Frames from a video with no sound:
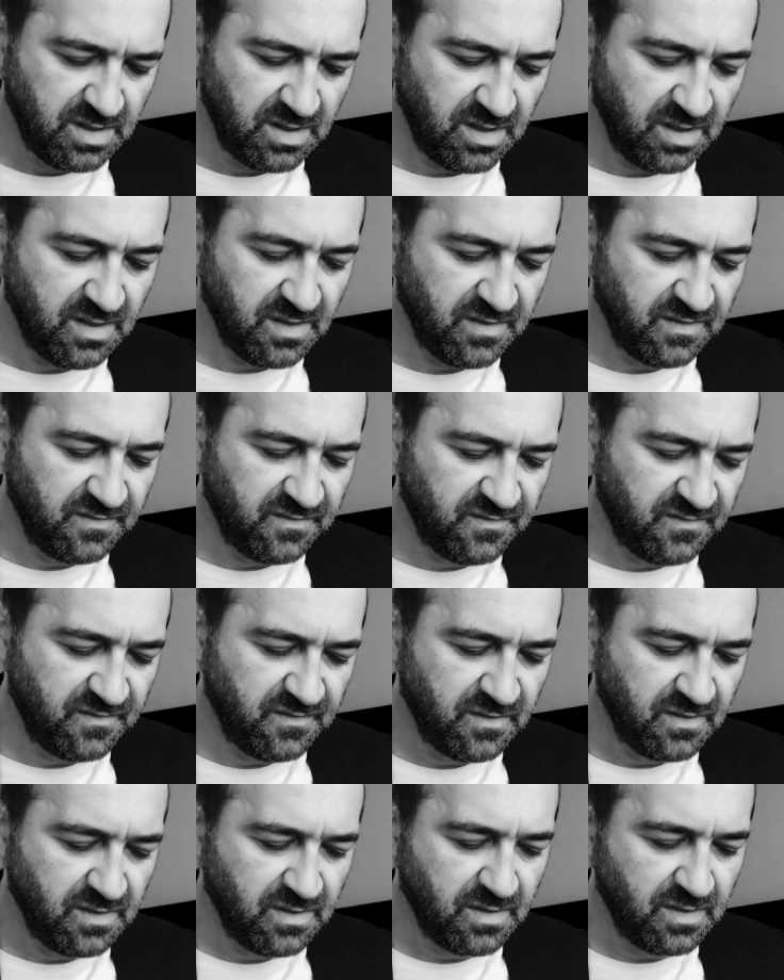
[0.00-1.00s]
is
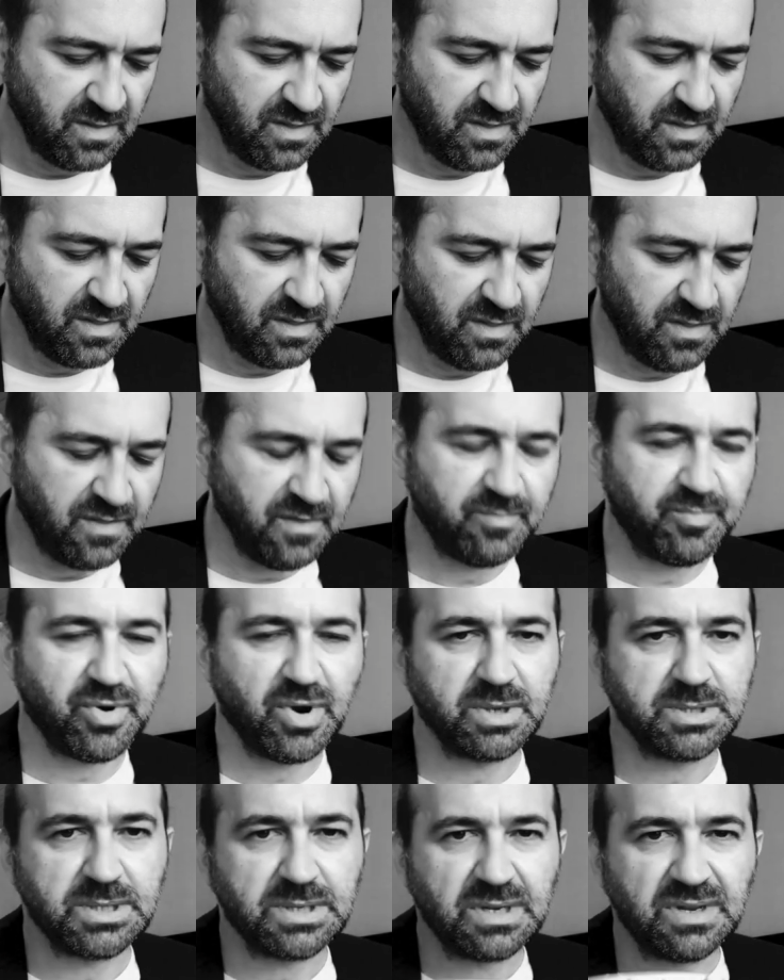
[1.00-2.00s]
the
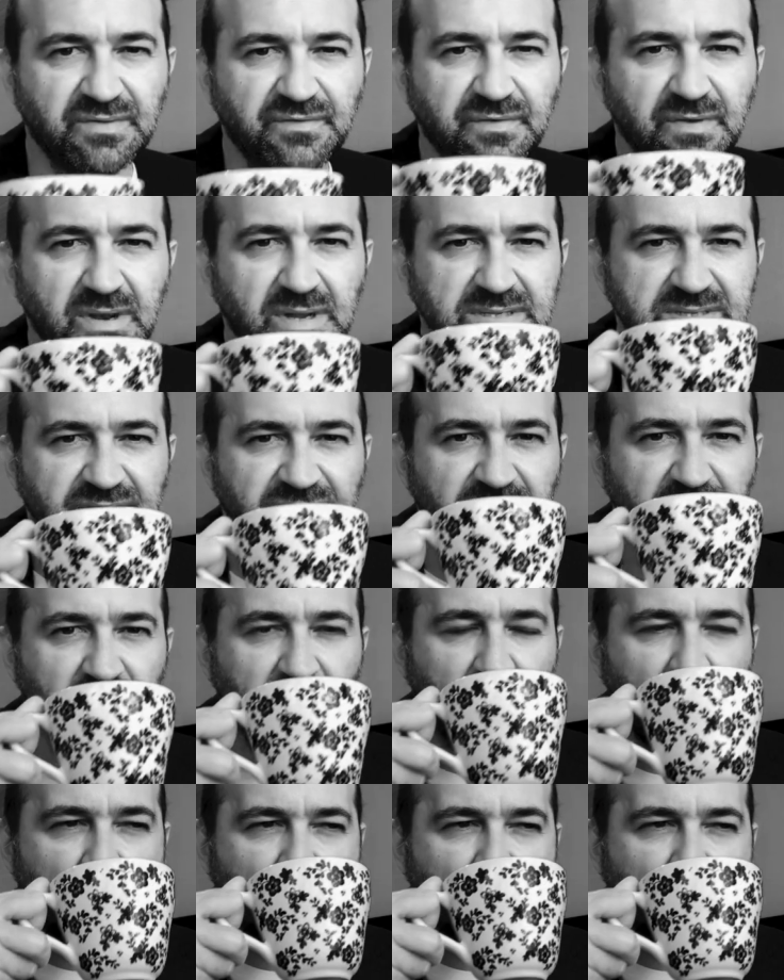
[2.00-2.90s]
project of philosophy.